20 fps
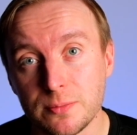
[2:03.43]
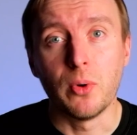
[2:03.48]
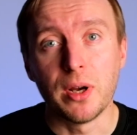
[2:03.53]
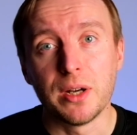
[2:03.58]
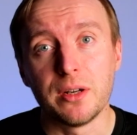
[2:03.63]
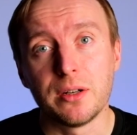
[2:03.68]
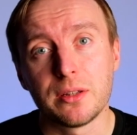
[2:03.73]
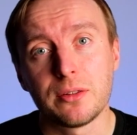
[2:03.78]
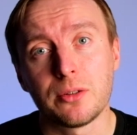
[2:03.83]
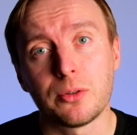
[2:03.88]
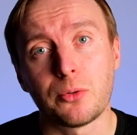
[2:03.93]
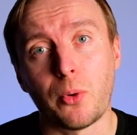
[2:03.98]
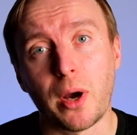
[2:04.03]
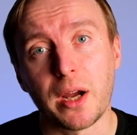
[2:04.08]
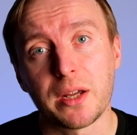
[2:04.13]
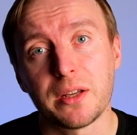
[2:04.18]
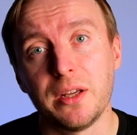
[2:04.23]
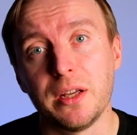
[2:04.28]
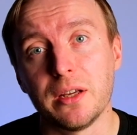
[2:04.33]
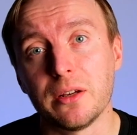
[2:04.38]
When the
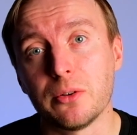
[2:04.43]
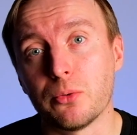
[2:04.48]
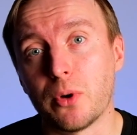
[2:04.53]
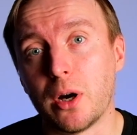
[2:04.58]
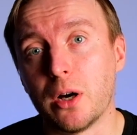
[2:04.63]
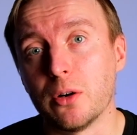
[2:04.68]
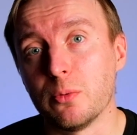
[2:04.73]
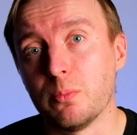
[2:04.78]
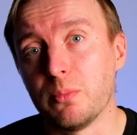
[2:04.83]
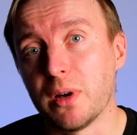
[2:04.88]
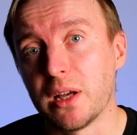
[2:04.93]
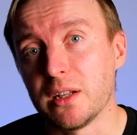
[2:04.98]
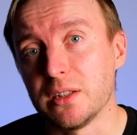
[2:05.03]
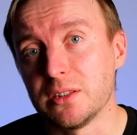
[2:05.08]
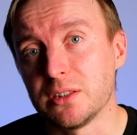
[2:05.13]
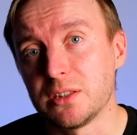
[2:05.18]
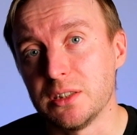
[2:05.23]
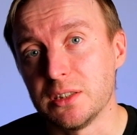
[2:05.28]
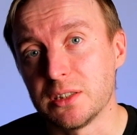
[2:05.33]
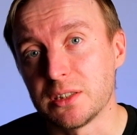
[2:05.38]
tracking ground
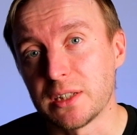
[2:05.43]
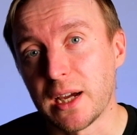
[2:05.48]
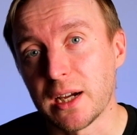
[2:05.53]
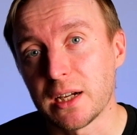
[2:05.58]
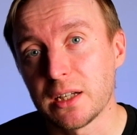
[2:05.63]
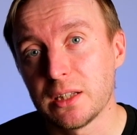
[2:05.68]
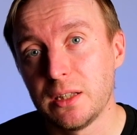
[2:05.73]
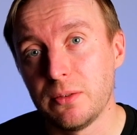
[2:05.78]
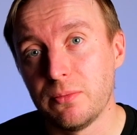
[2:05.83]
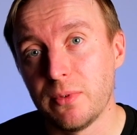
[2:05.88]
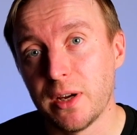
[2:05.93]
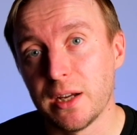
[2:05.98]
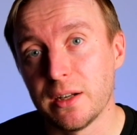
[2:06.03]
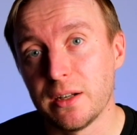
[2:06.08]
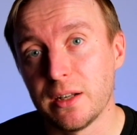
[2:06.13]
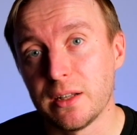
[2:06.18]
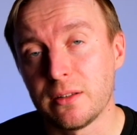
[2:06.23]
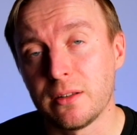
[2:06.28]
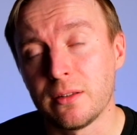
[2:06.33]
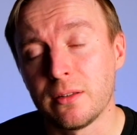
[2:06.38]
balance is
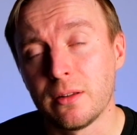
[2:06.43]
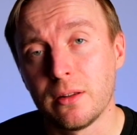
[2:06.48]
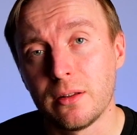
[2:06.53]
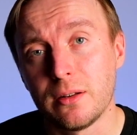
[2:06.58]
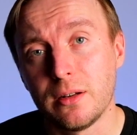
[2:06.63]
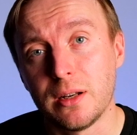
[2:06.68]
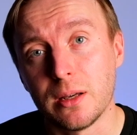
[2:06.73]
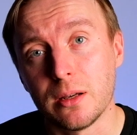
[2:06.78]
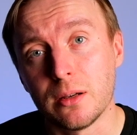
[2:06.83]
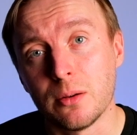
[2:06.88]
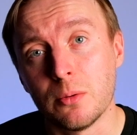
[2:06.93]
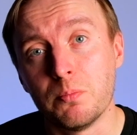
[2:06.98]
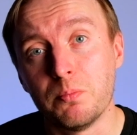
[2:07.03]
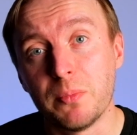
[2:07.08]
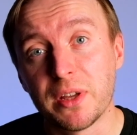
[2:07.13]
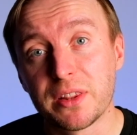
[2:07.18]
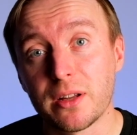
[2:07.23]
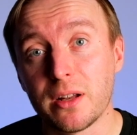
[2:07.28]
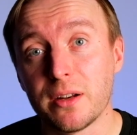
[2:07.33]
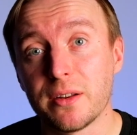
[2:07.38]
activated, the
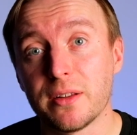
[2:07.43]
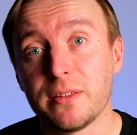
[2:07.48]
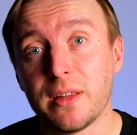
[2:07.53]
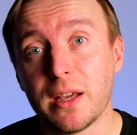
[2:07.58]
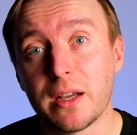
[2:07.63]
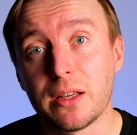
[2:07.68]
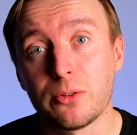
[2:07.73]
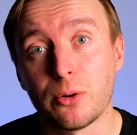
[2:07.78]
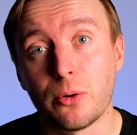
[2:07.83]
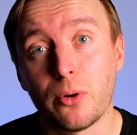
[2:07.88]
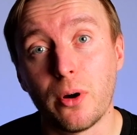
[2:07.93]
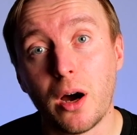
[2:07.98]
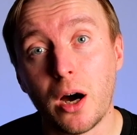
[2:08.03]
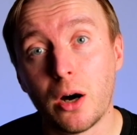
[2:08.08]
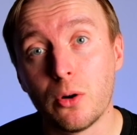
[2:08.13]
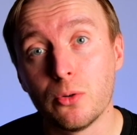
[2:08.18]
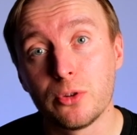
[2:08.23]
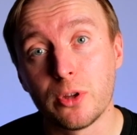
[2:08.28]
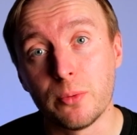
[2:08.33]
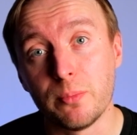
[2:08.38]
metal detector
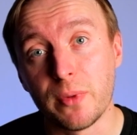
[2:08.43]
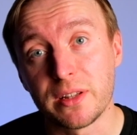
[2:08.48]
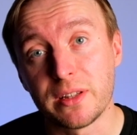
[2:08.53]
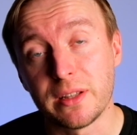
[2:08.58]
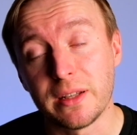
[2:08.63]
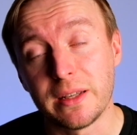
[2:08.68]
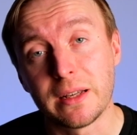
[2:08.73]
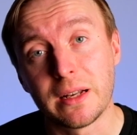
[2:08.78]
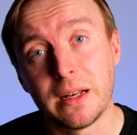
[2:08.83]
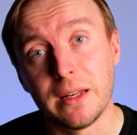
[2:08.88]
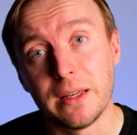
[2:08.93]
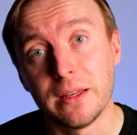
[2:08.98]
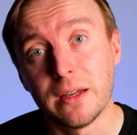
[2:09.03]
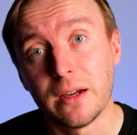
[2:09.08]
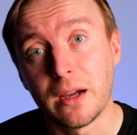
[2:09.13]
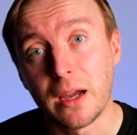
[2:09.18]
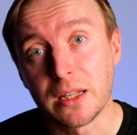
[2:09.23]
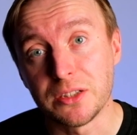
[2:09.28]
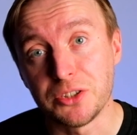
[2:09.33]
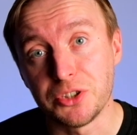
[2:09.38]

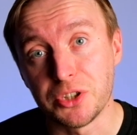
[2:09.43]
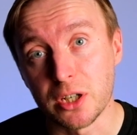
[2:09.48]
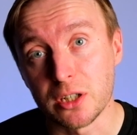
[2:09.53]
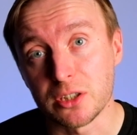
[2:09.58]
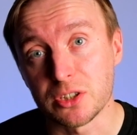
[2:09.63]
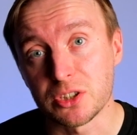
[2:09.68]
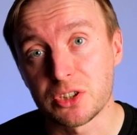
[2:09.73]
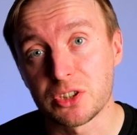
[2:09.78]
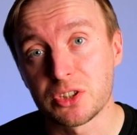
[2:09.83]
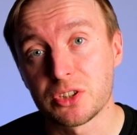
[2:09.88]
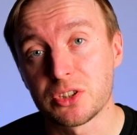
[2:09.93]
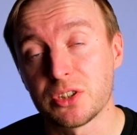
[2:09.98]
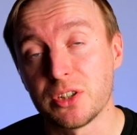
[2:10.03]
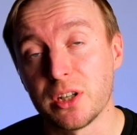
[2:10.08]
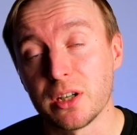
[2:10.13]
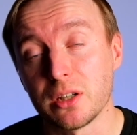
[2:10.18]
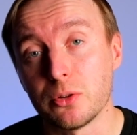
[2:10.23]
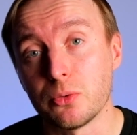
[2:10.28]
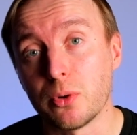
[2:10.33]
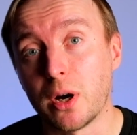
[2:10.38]
automatically adjusts
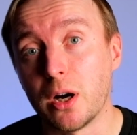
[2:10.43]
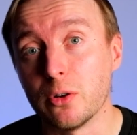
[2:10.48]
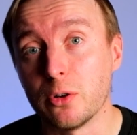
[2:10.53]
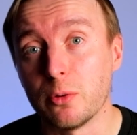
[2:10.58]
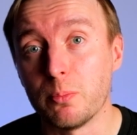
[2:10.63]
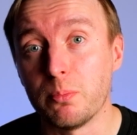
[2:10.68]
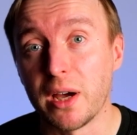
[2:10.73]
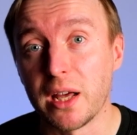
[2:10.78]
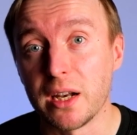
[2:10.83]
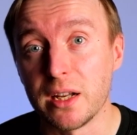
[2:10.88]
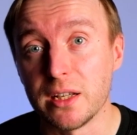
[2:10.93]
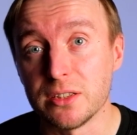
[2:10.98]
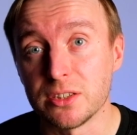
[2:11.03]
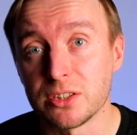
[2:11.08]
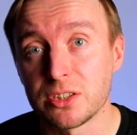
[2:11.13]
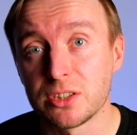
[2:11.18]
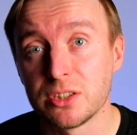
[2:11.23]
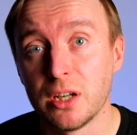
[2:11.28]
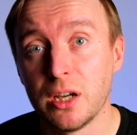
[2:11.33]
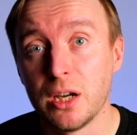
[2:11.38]
the ground
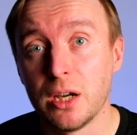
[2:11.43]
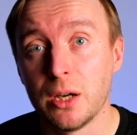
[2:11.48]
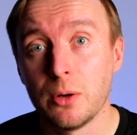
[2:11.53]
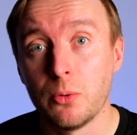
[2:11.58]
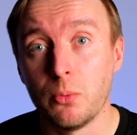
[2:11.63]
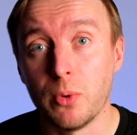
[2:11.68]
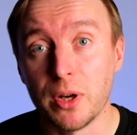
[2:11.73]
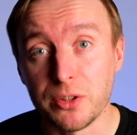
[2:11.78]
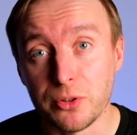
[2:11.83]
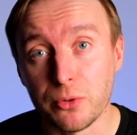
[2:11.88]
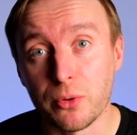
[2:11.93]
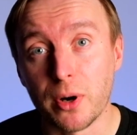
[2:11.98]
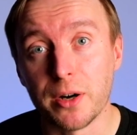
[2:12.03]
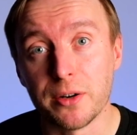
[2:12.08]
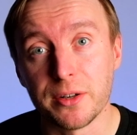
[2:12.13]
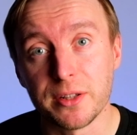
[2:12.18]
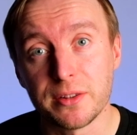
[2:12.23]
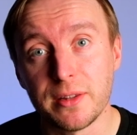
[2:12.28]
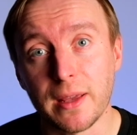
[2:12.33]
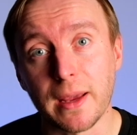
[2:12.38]
balance when you
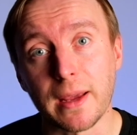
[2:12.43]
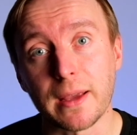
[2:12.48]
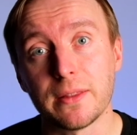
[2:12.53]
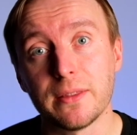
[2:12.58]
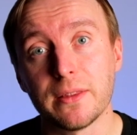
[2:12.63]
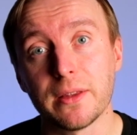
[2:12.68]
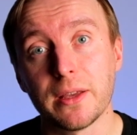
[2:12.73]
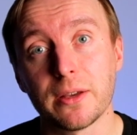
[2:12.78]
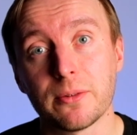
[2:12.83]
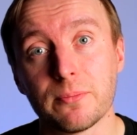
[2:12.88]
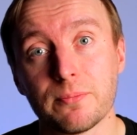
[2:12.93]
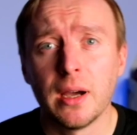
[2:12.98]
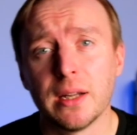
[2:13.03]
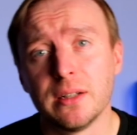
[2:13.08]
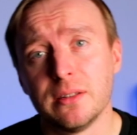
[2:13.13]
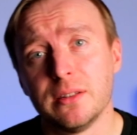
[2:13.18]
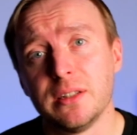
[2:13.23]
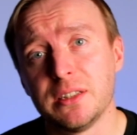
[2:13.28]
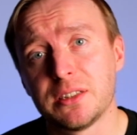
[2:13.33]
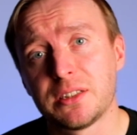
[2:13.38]
are detecting.
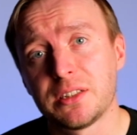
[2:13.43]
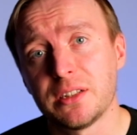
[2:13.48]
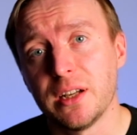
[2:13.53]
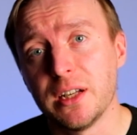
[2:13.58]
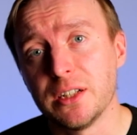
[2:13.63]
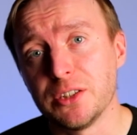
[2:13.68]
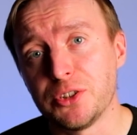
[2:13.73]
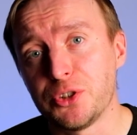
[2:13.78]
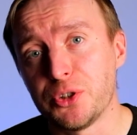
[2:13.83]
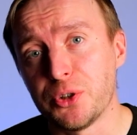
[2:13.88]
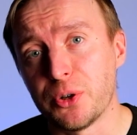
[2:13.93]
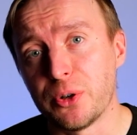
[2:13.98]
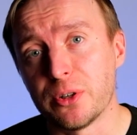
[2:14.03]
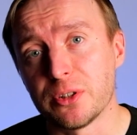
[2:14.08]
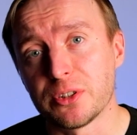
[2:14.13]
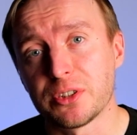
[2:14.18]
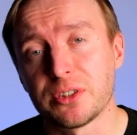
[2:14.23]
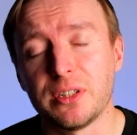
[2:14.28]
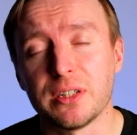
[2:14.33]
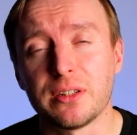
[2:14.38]
And this
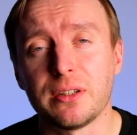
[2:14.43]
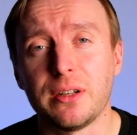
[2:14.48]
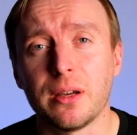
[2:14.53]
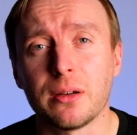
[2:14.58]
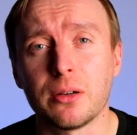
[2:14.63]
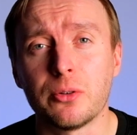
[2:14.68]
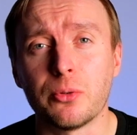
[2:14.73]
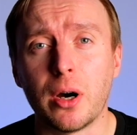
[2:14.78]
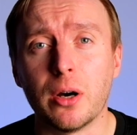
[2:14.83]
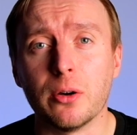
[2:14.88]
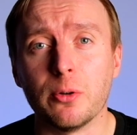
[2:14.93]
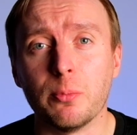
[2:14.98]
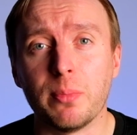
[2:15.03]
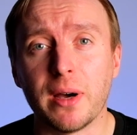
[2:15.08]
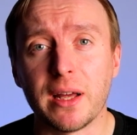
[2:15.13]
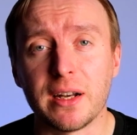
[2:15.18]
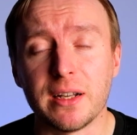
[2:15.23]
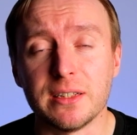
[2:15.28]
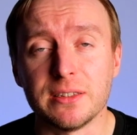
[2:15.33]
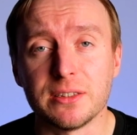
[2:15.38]
ensures that the ground
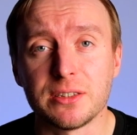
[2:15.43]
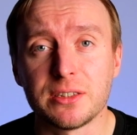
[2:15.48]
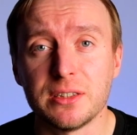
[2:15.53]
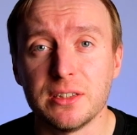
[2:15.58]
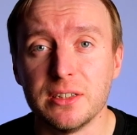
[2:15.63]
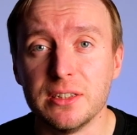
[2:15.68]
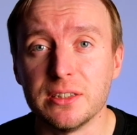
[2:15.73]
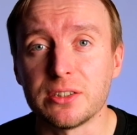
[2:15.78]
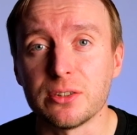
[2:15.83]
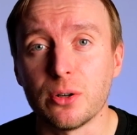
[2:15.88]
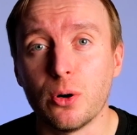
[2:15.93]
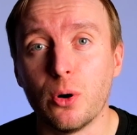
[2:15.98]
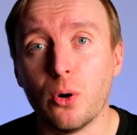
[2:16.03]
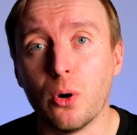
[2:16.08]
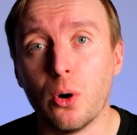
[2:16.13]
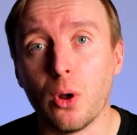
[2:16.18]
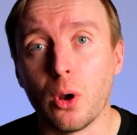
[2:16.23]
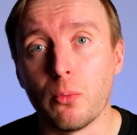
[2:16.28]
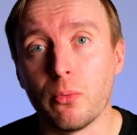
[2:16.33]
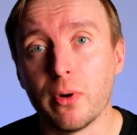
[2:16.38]
balance is
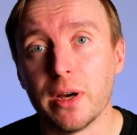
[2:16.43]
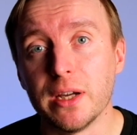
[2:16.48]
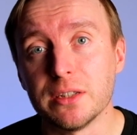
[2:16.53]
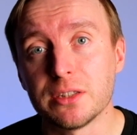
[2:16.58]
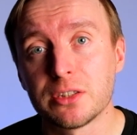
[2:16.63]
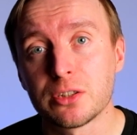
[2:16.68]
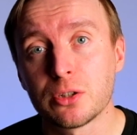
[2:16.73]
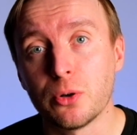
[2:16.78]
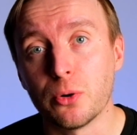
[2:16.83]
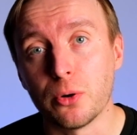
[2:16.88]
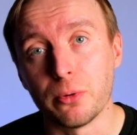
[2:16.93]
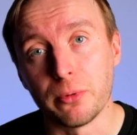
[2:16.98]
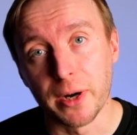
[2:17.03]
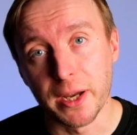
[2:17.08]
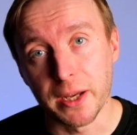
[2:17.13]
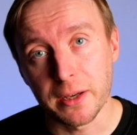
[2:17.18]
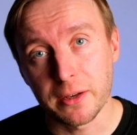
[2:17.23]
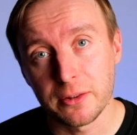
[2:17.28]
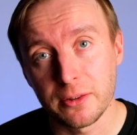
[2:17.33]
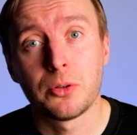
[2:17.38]
always
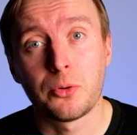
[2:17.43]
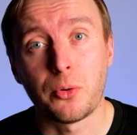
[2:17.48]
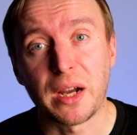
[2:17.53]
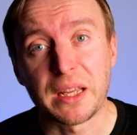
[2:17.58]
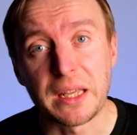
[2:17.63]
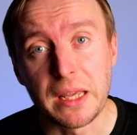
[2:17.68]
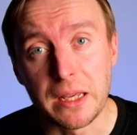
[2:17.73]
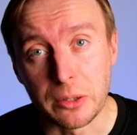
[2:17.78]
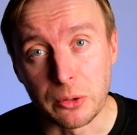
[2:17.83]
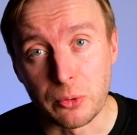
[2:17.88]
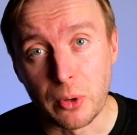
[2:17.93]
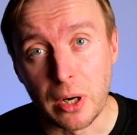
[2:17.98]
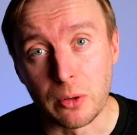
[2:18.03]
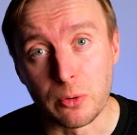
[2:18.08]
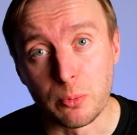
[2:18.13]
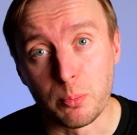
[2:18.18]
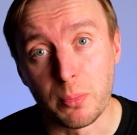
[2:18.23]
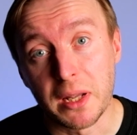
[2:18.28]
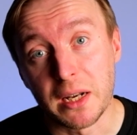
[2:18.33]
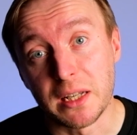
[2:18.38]
correct. Tracking
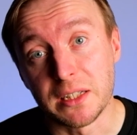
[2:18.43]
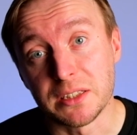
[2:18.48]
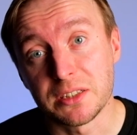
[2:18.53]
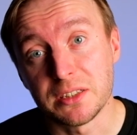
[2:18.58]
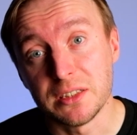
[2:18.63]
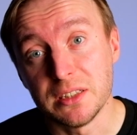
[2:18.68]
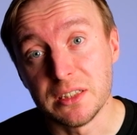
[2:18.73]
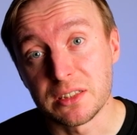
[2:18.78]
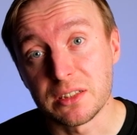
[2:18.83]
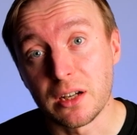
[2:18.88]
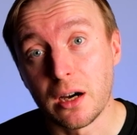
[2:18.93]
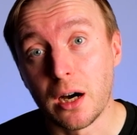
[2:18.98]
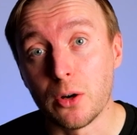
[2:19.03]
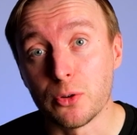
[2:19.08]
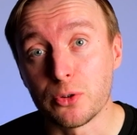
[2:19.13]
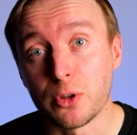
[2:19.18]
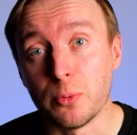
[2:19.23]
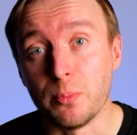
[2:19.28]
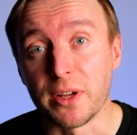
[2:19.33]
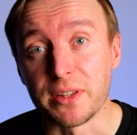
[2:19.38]
ground balance is
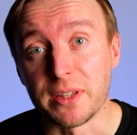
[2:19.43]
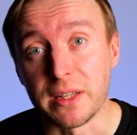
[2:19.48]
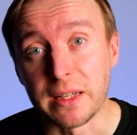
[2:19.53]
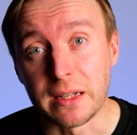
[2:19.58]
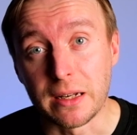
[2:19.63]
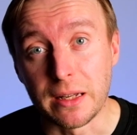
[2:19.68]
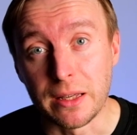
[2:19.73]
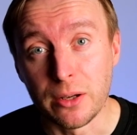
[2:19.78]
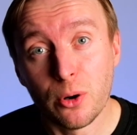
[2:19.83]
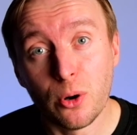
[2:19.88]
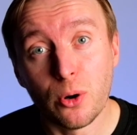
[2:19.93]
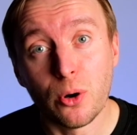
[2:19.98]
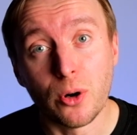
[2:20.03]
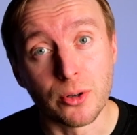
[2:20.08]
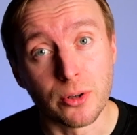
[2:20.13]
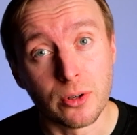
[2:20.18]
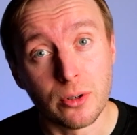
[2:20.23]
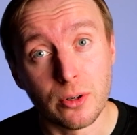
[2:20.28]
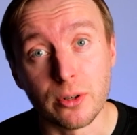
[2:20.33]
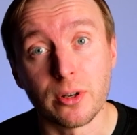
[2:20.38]
automatically
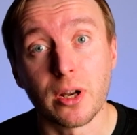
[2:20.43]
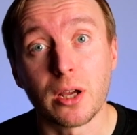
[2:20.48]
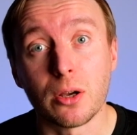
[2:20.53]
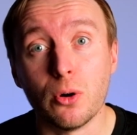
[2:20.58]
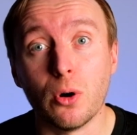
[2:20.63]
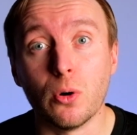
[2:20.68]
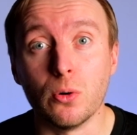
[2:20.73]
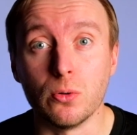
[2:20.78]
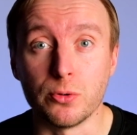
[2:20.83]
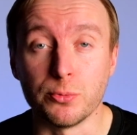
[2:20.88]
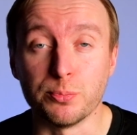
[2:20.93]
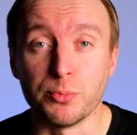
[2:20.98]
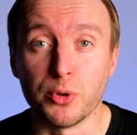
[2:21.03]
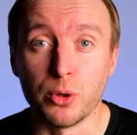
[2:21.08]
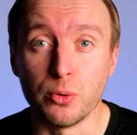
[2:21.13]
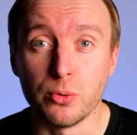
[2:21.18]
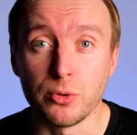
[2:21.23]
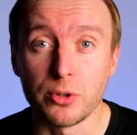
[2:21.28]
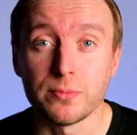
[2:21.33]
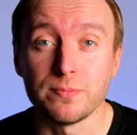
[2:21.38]
on on the gold mode.